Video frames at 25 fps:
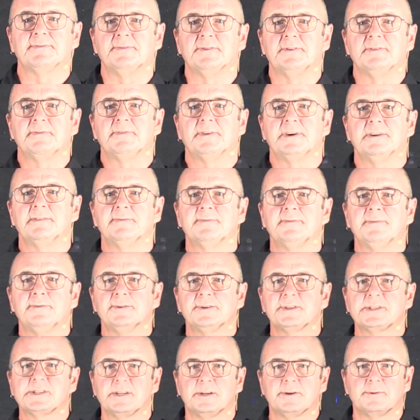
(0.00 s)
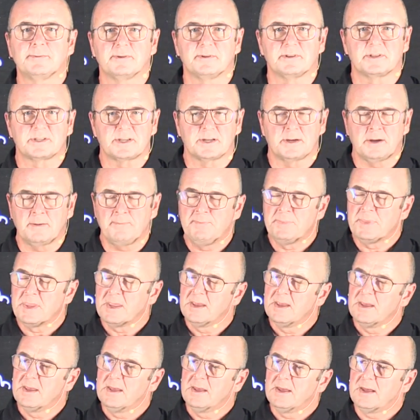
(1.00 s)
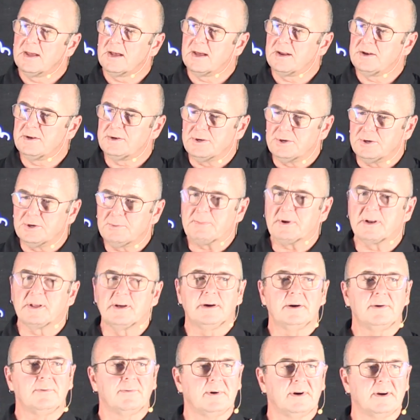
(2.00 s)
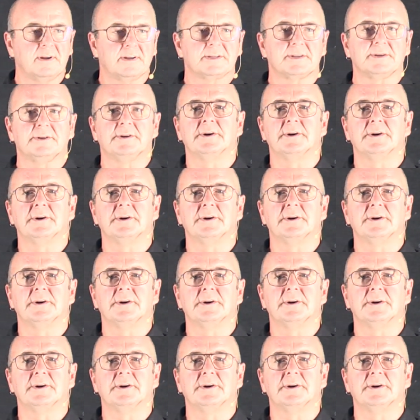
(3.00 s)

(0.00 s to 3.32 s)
454 sequencer. And Newbler worked